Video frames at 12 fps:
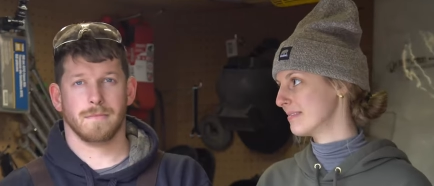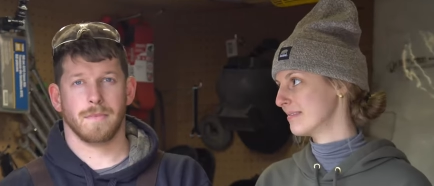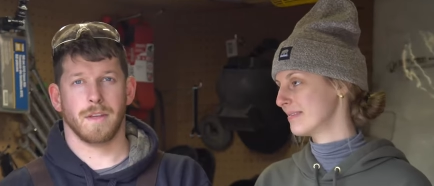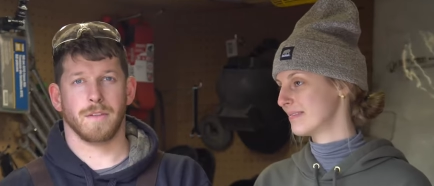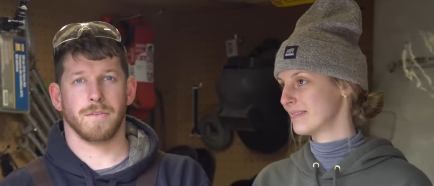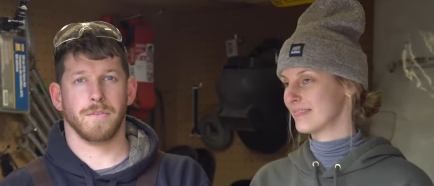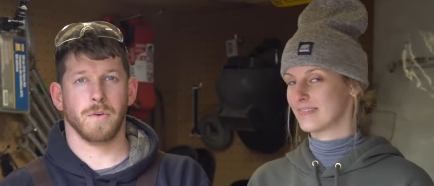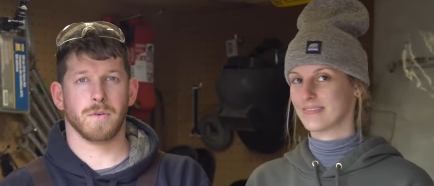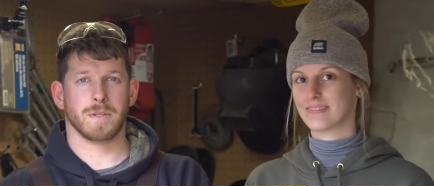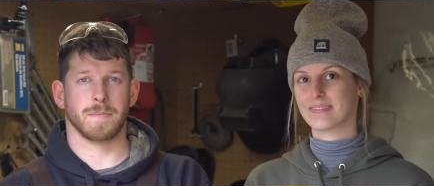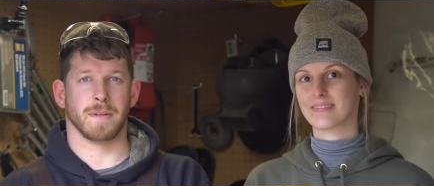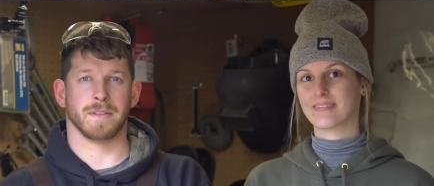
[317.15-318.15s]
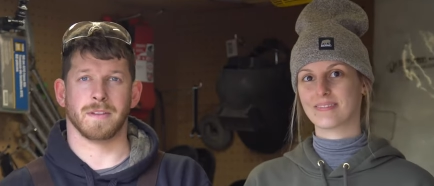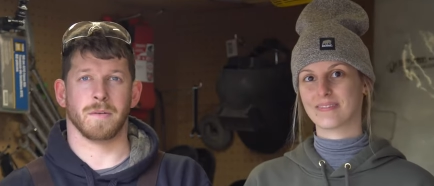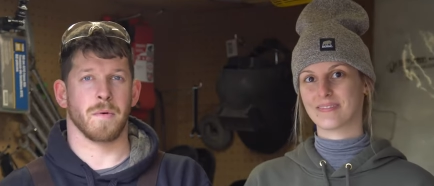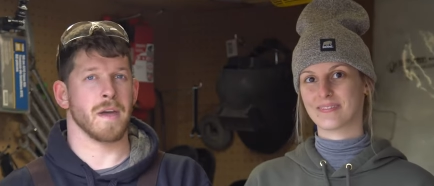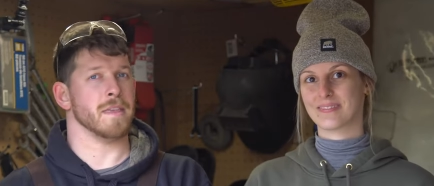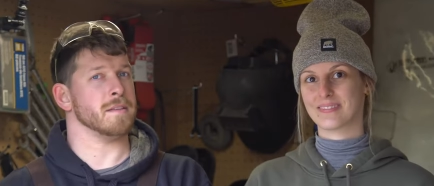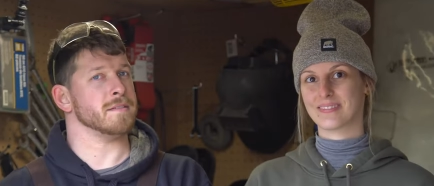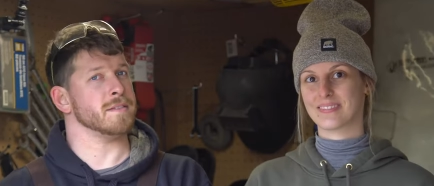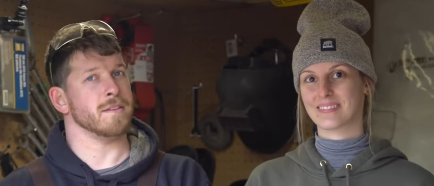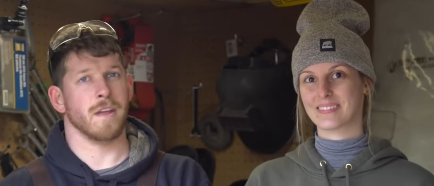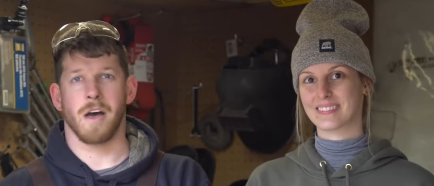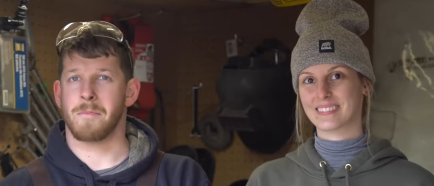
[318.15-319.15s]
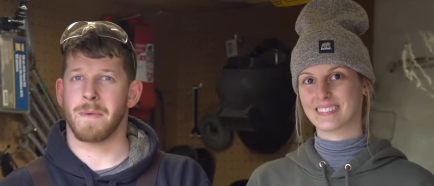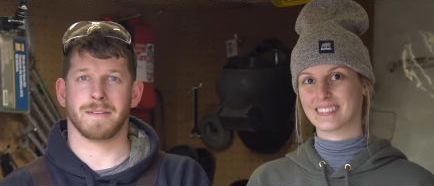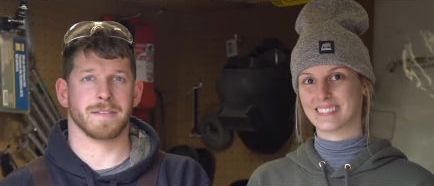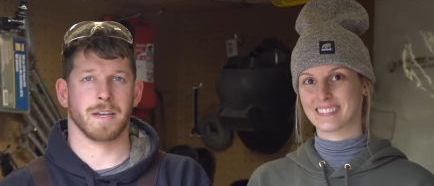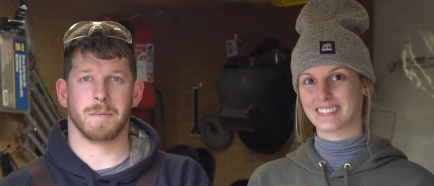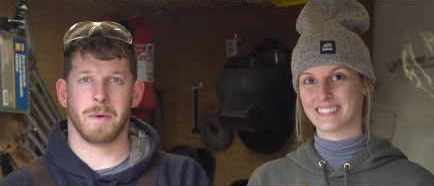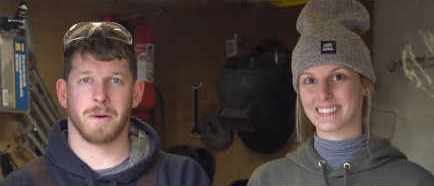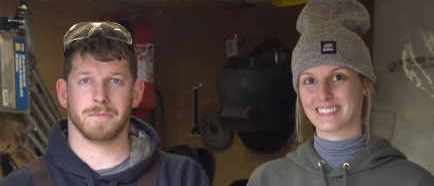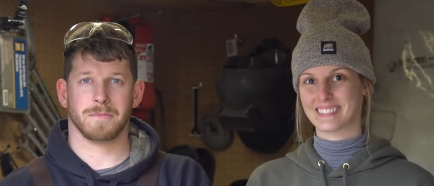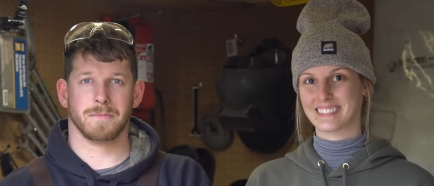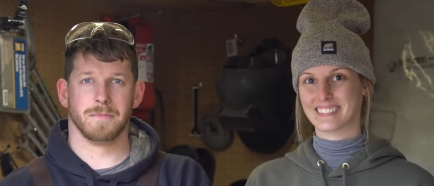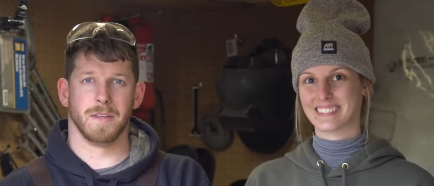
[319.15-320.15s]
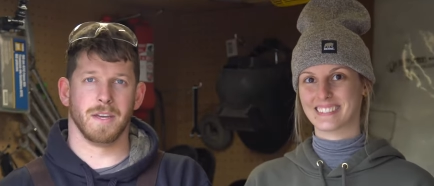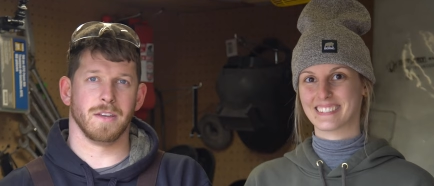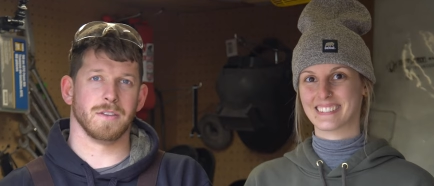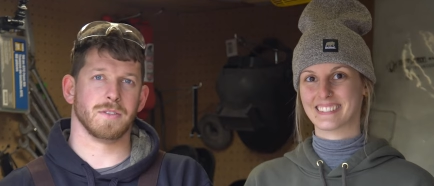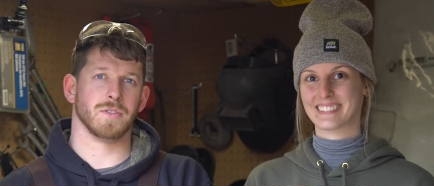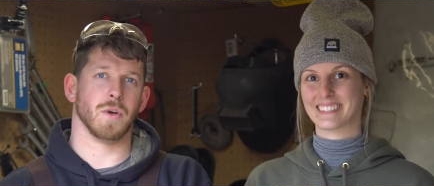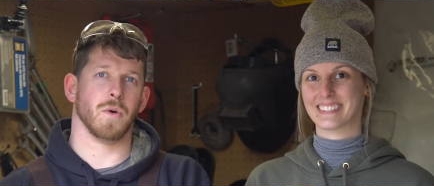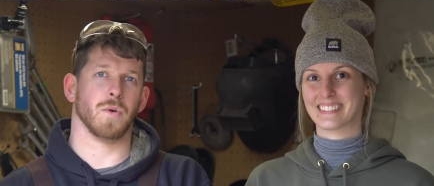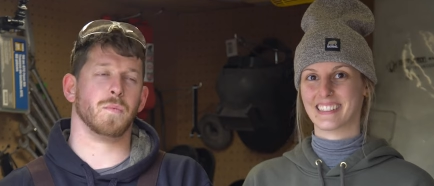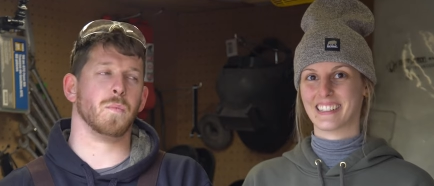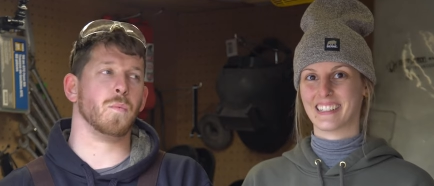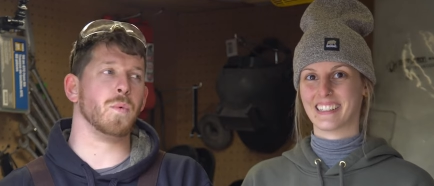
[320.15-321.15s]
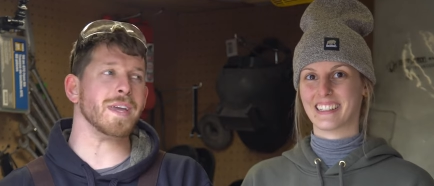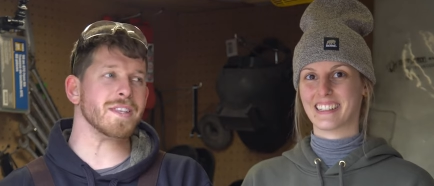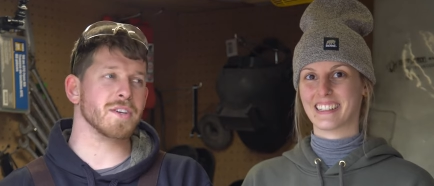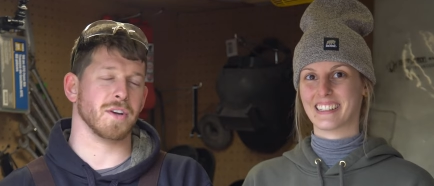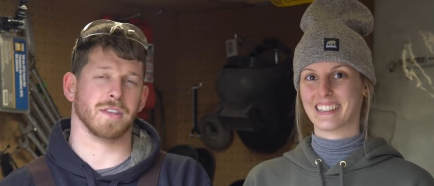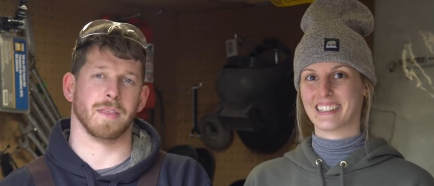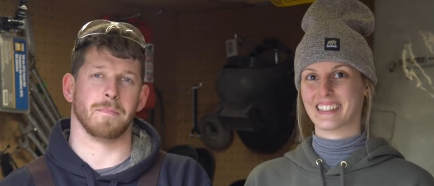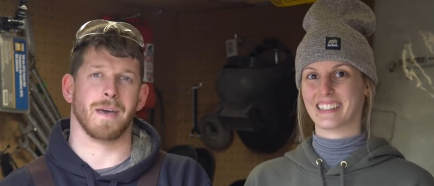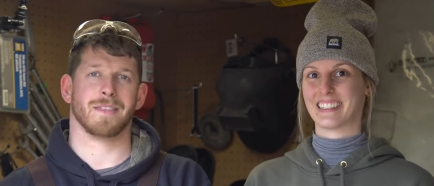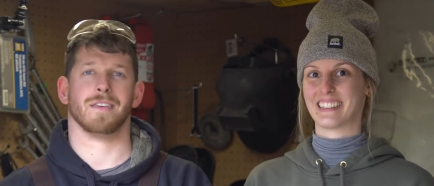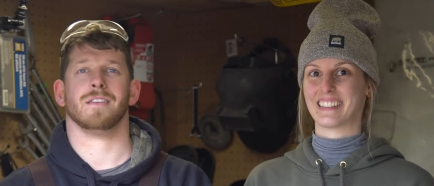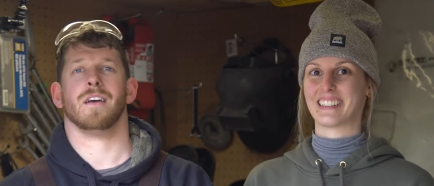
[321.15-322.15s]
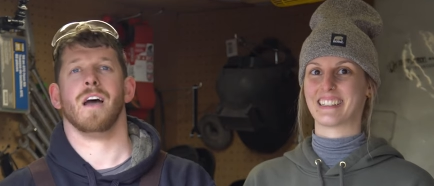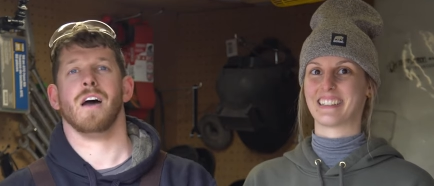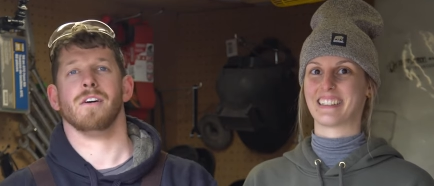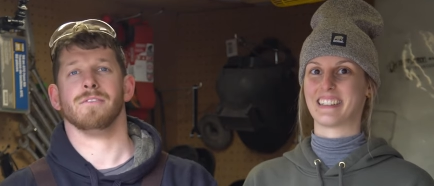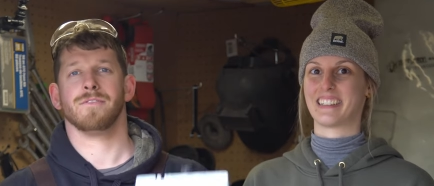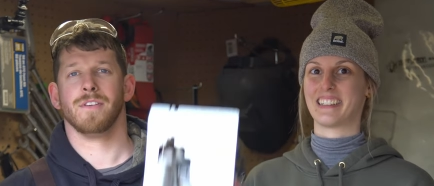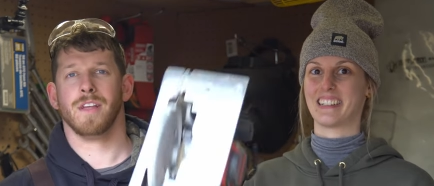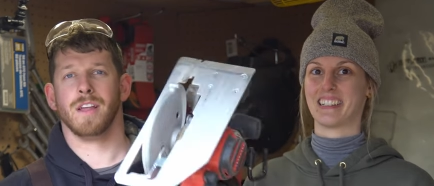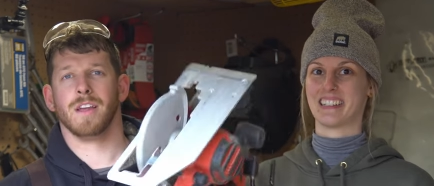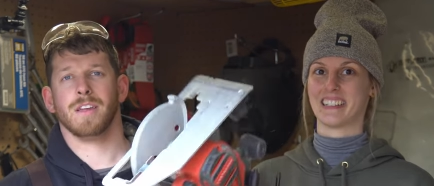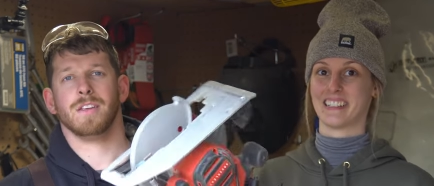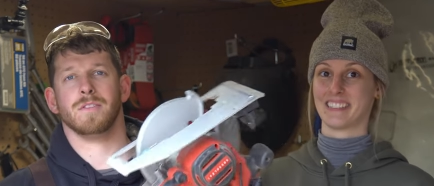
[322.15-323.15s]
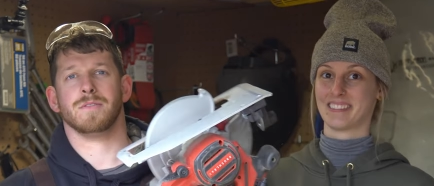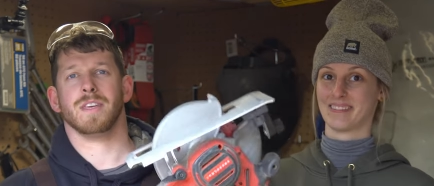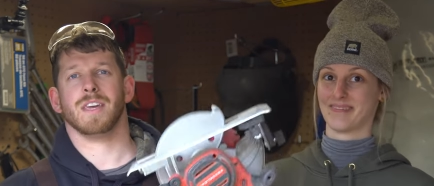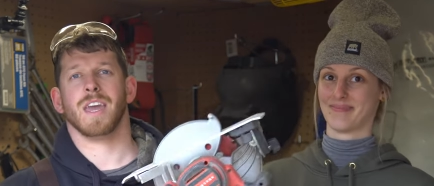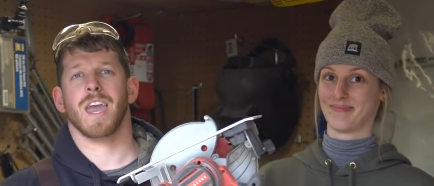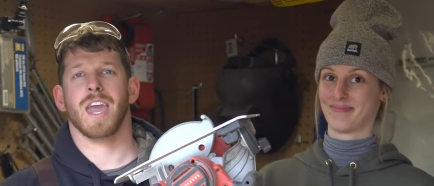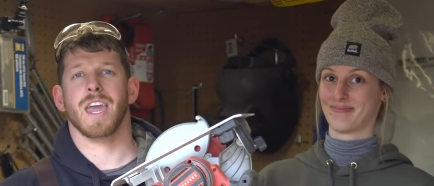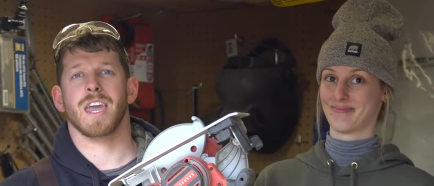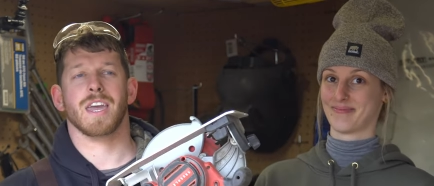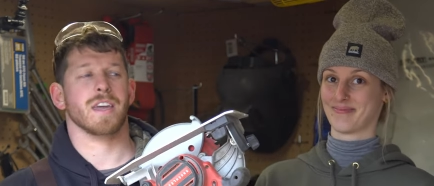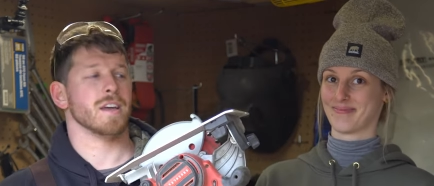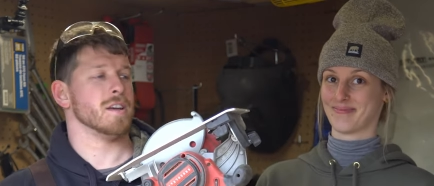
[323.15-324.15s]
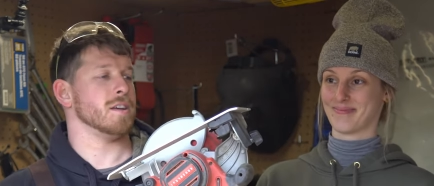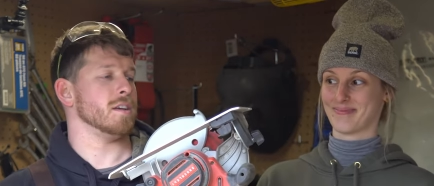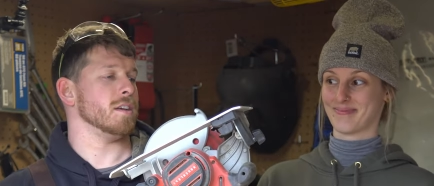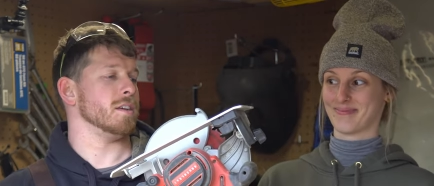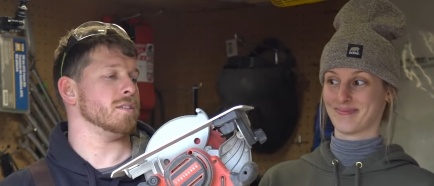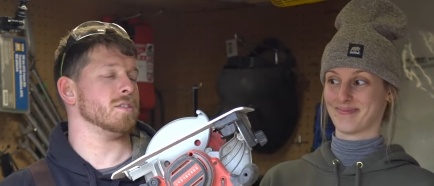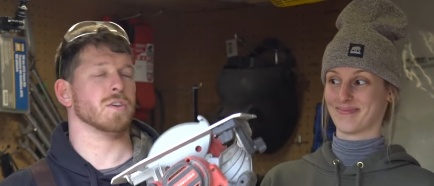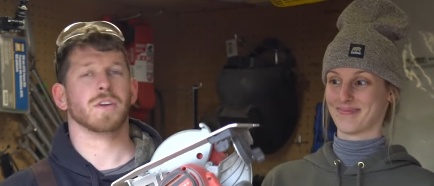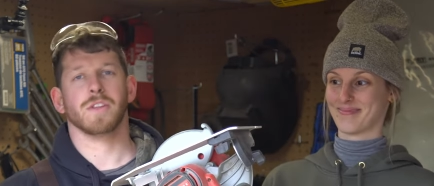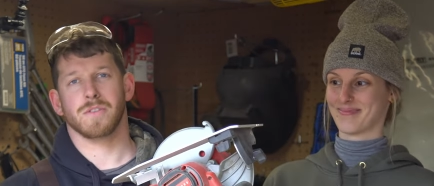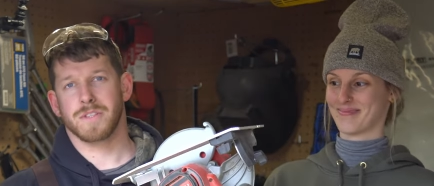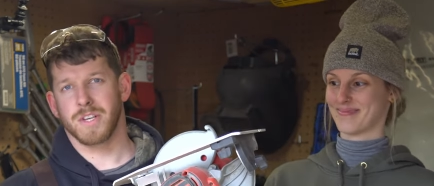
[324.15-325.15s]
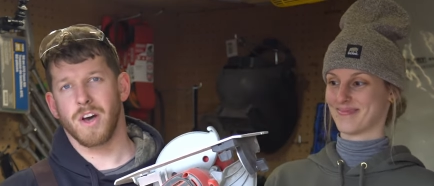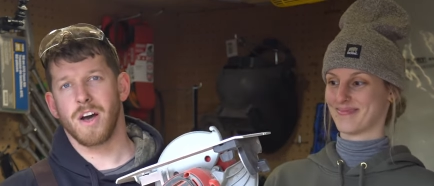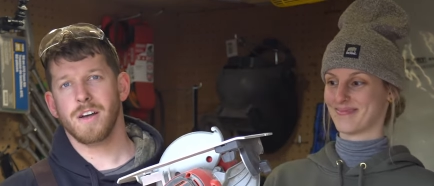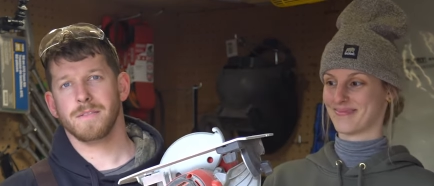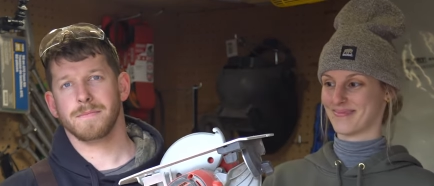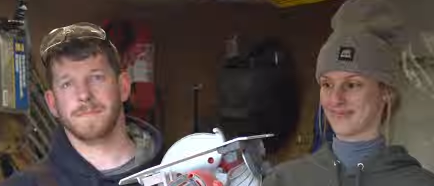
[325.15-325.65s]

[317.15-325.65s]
Speaker 1: Now the floor is built in a way that is not meant to come out. So we took the method of using a circular saw,